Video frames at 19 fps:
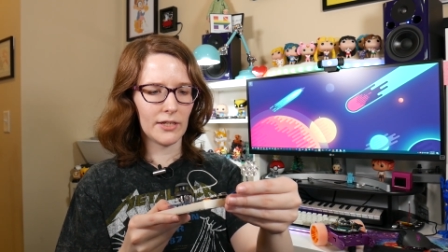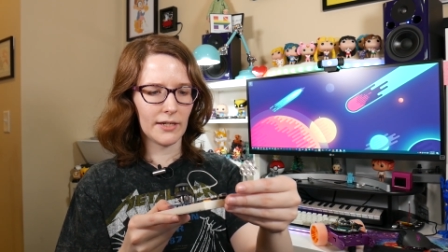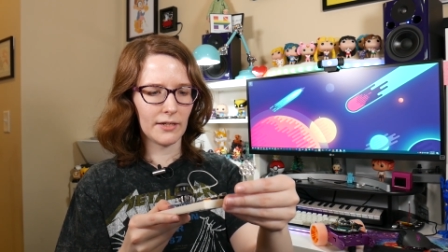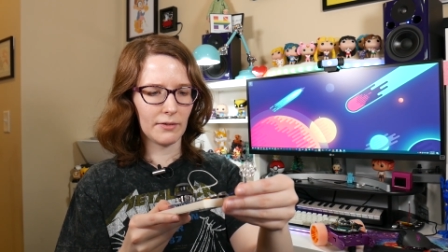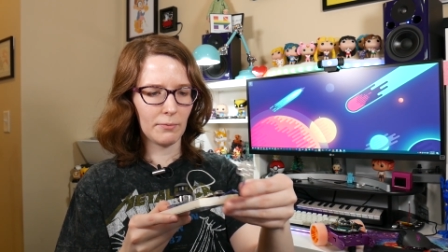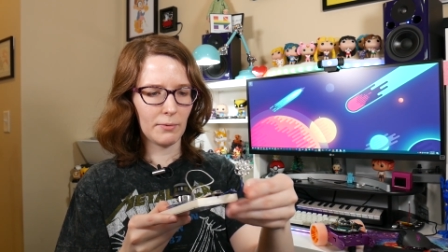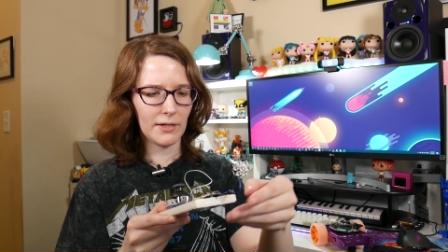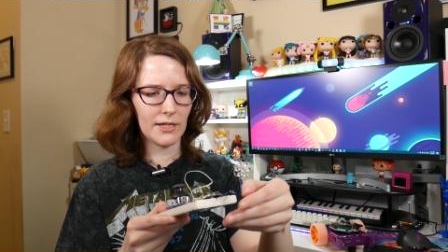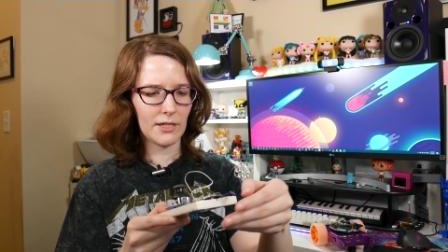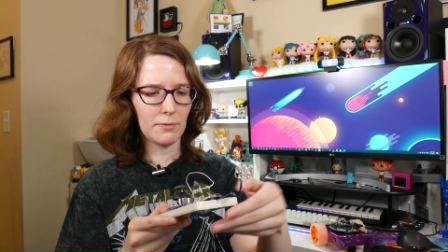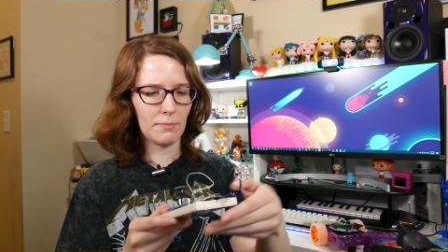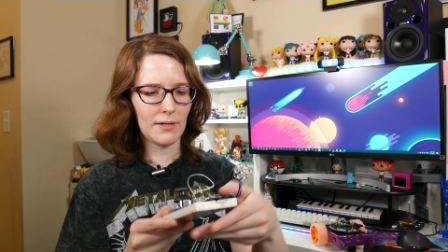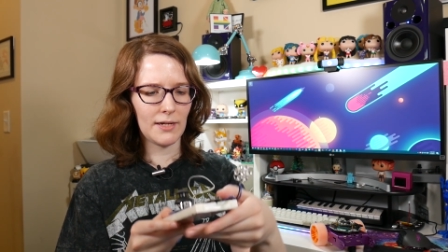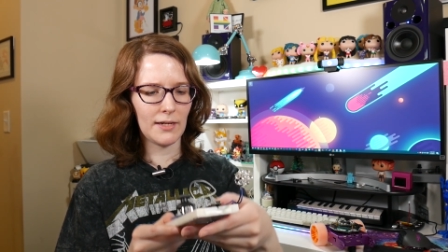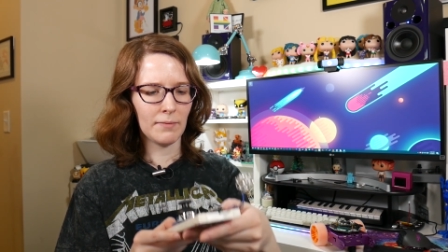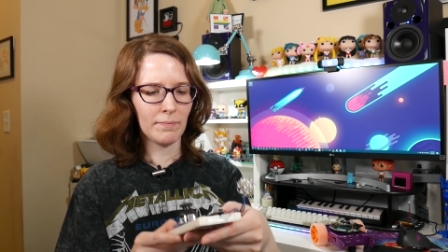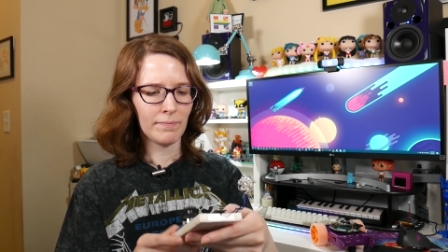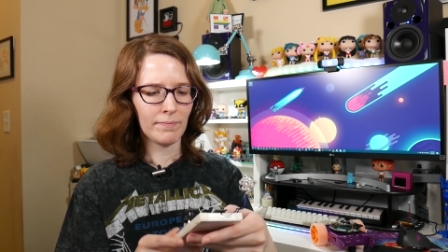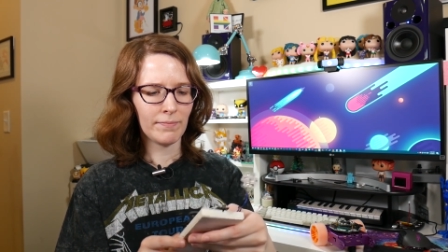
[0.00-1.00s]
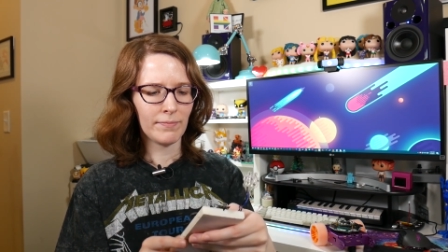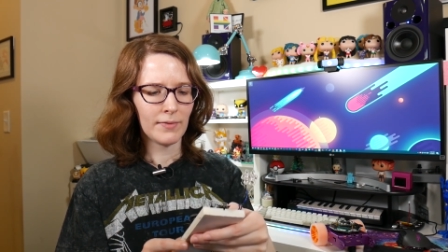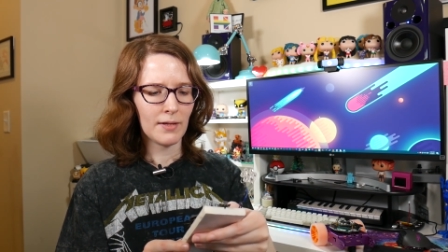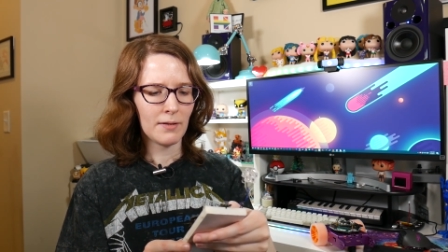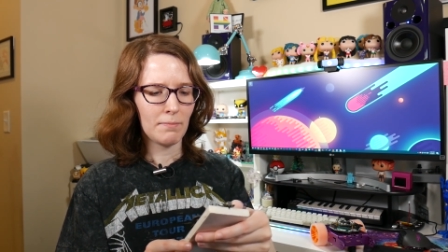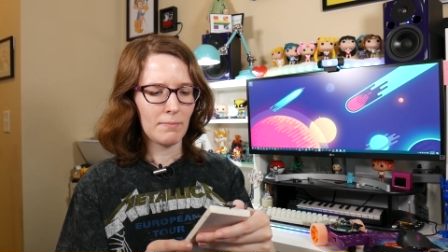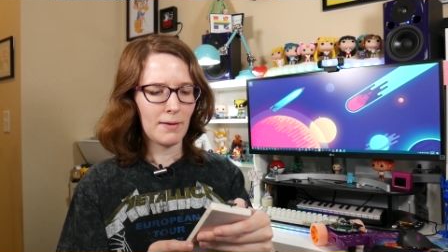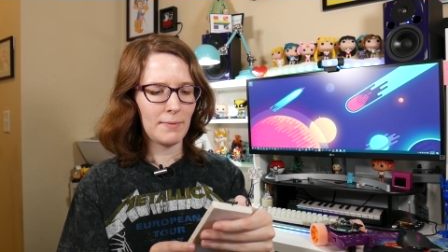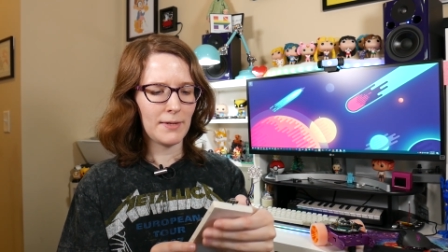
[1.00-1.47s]
I'd want it to be
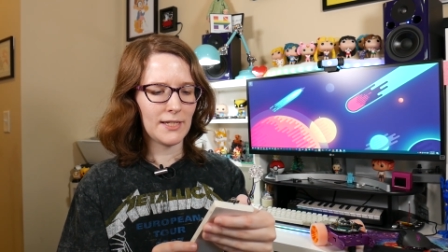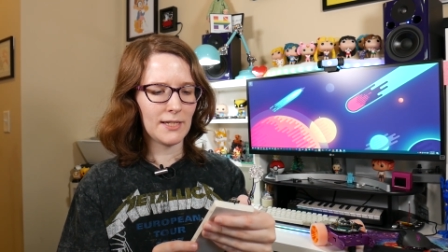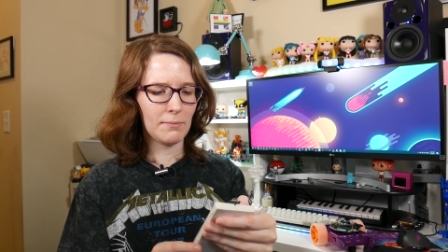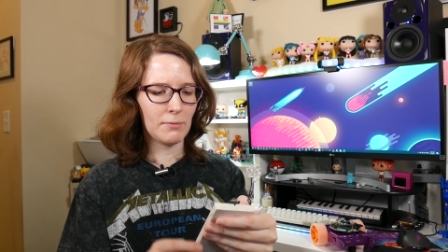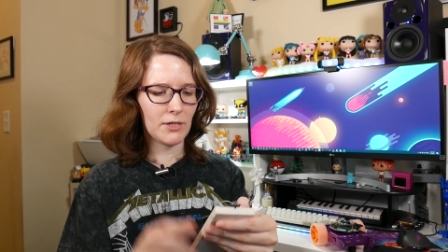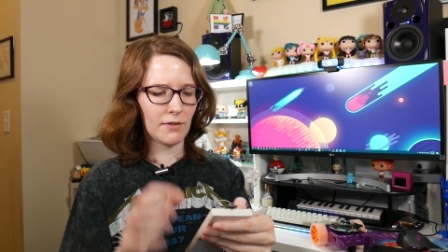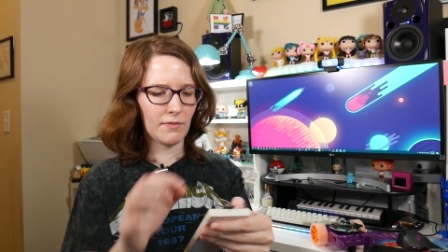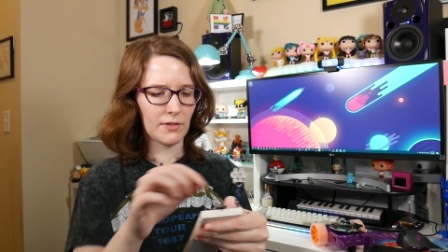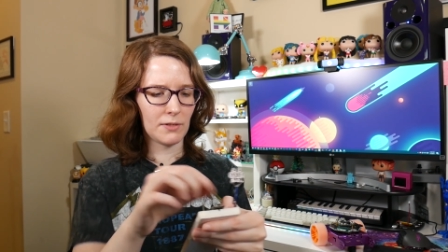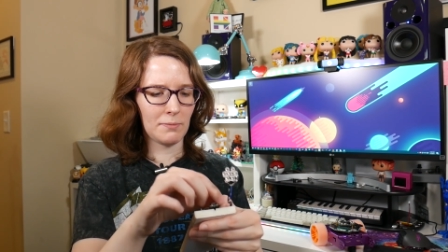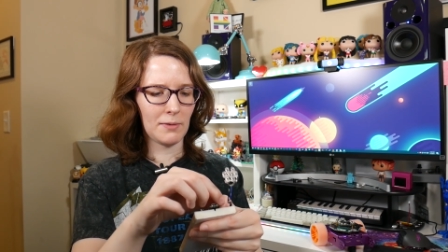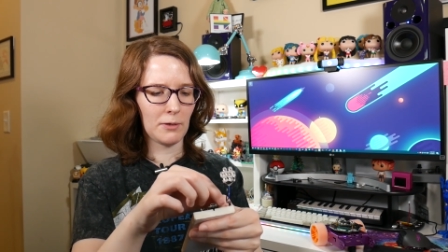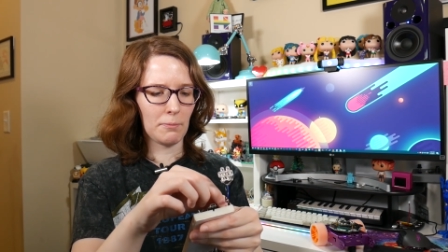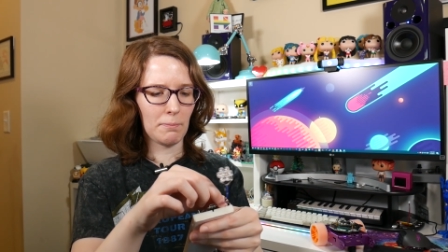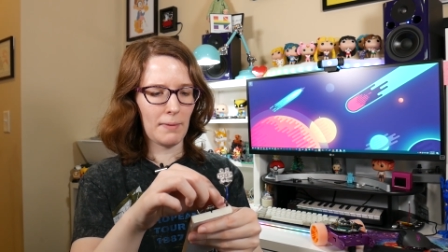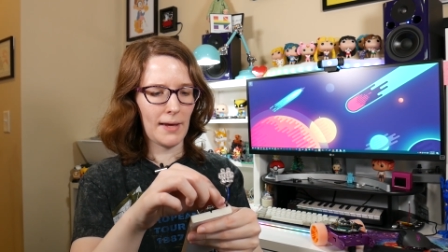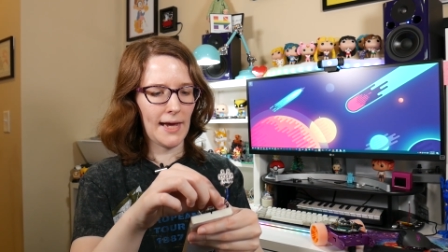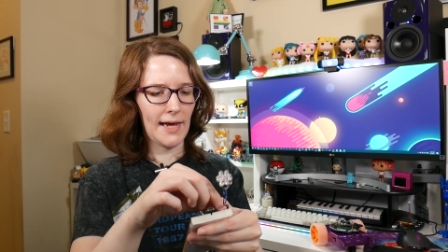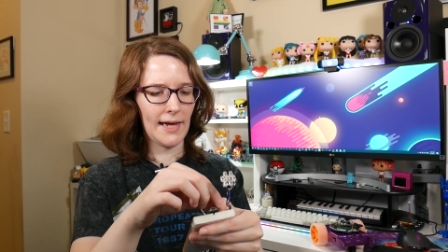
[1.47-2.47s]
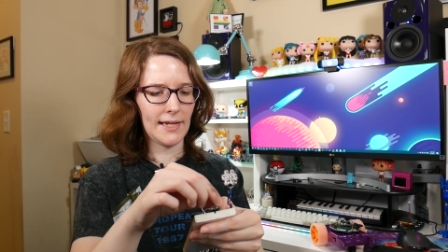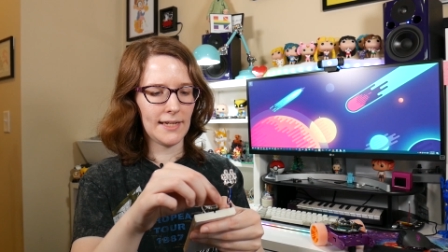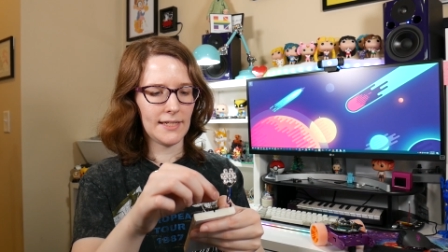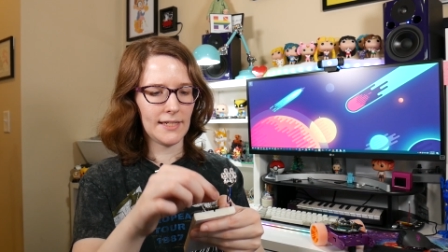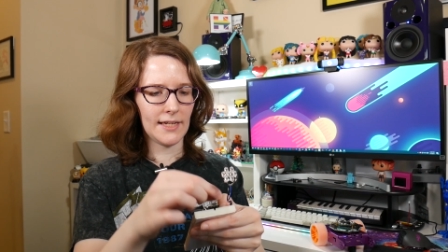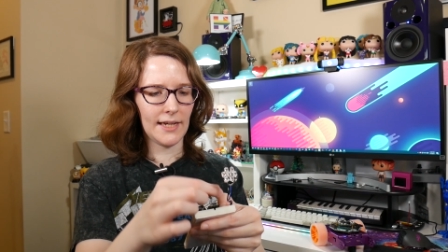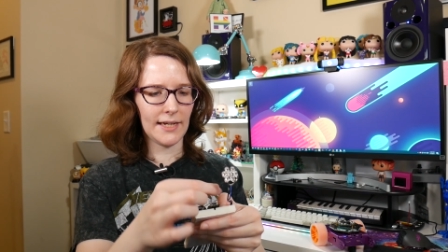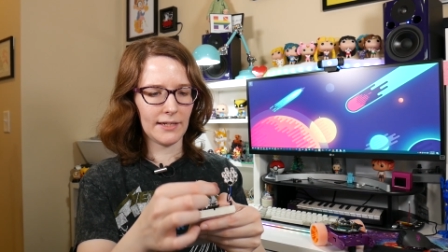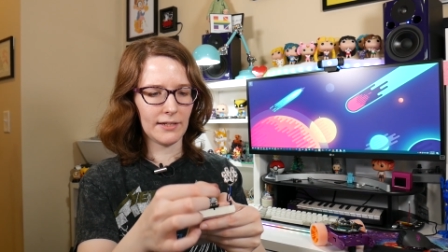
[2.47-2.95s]
maybe some surface mount
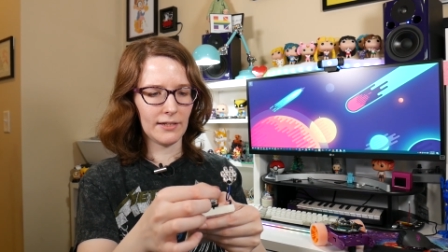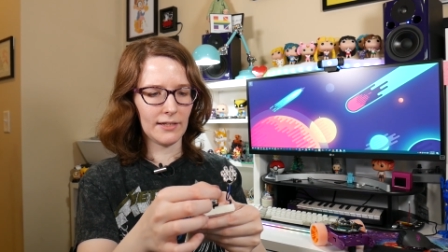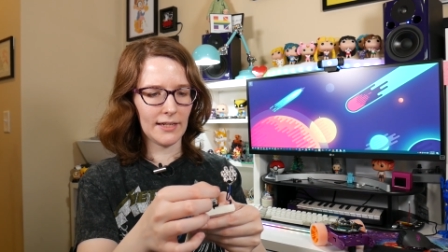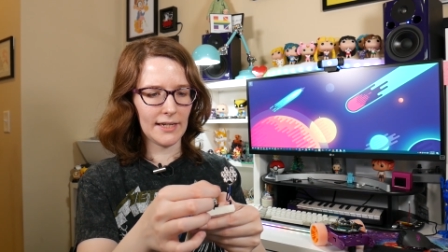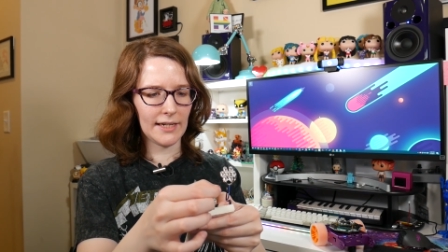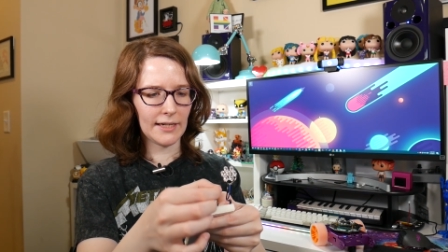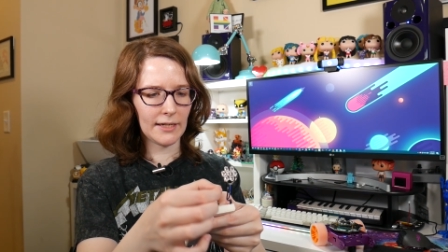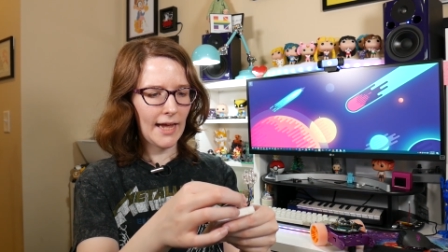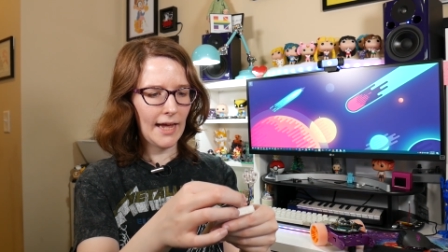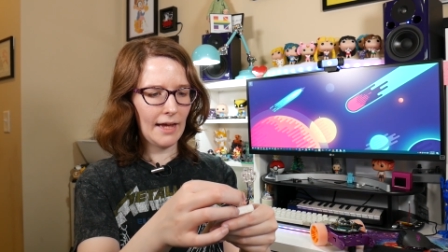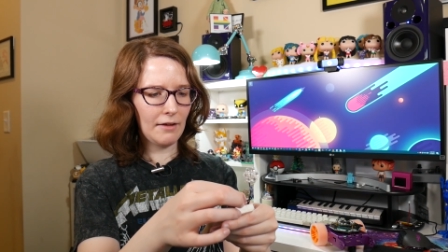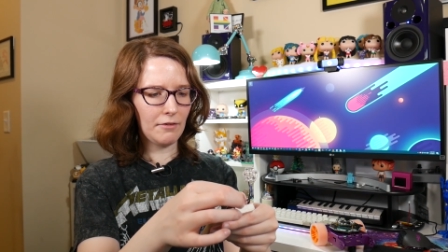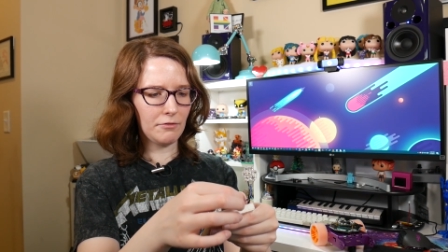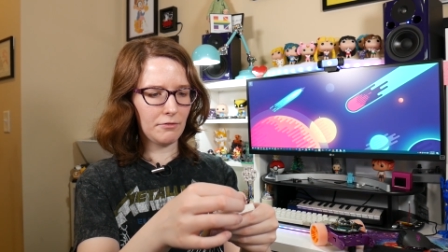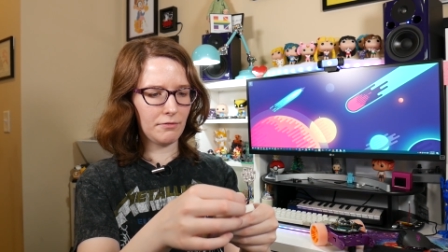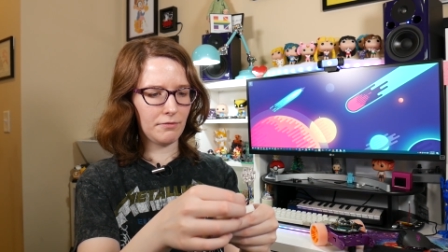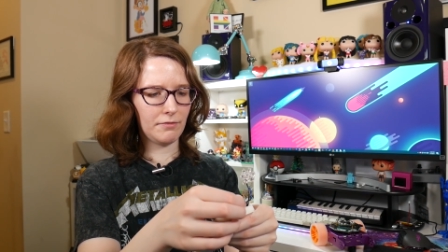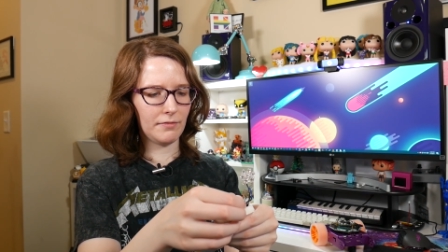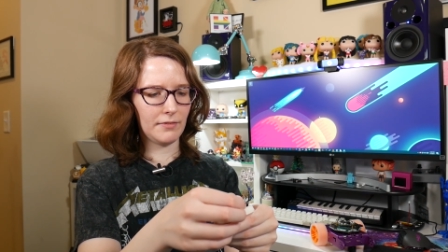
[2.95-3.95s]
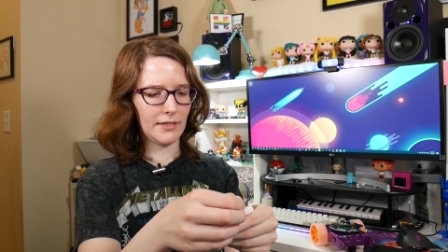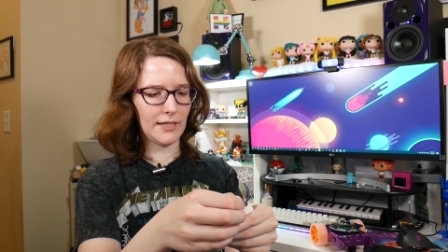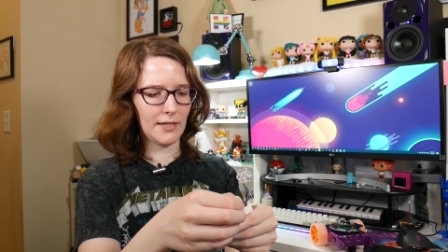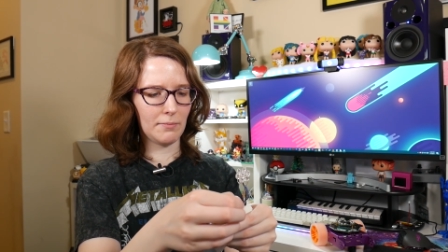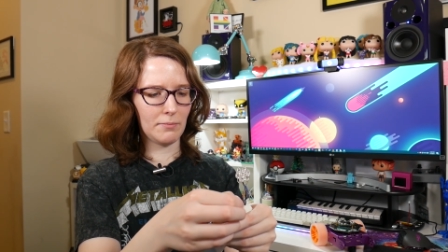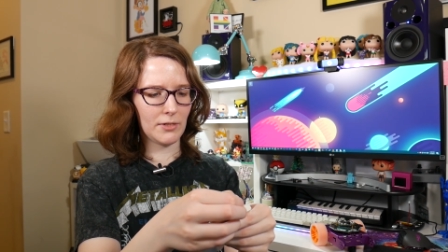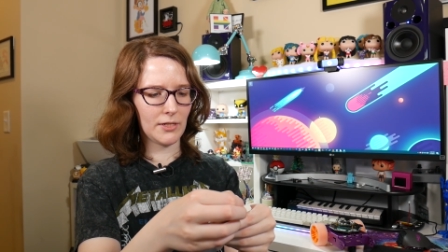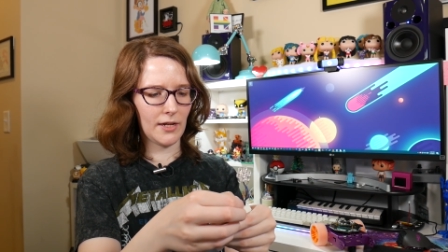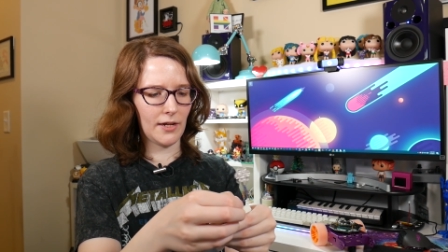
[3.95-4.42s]
pads that I could like have
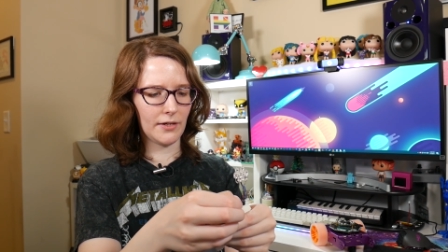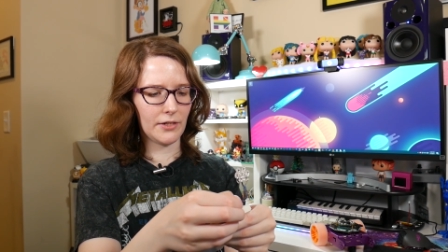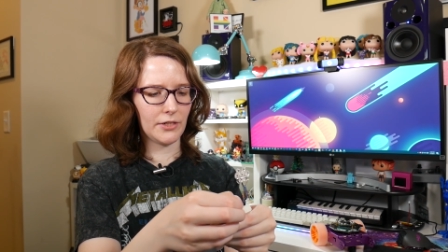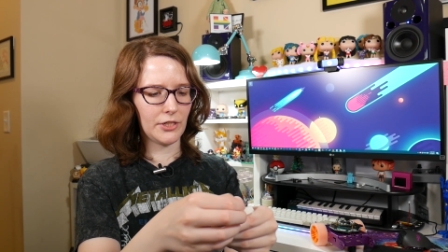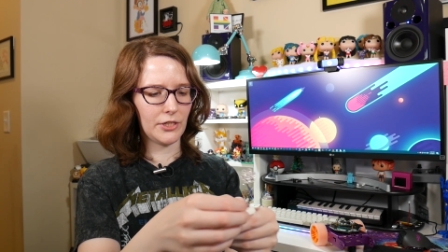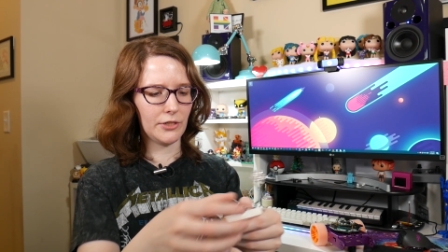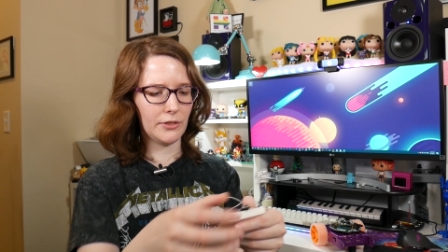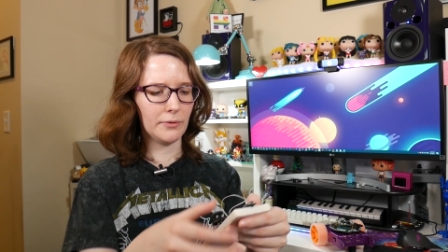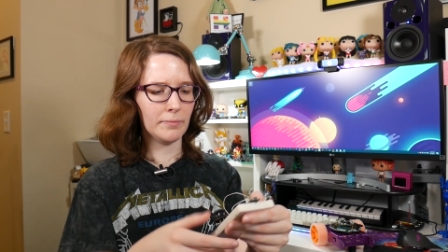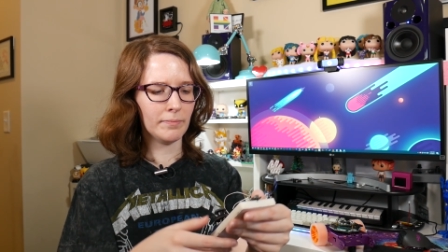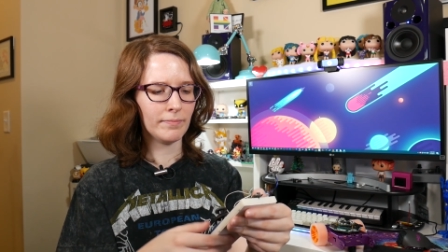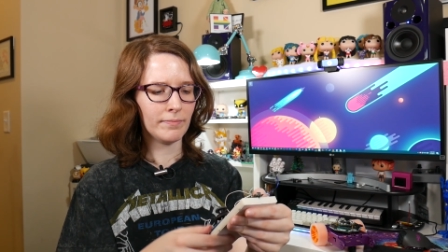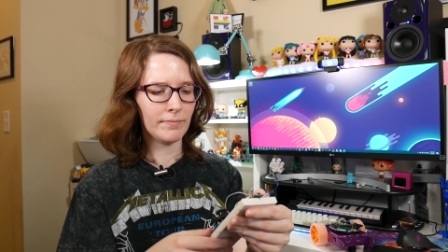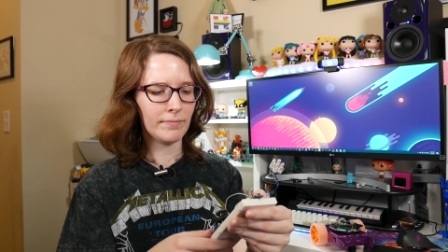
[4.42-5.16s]
them soldered to.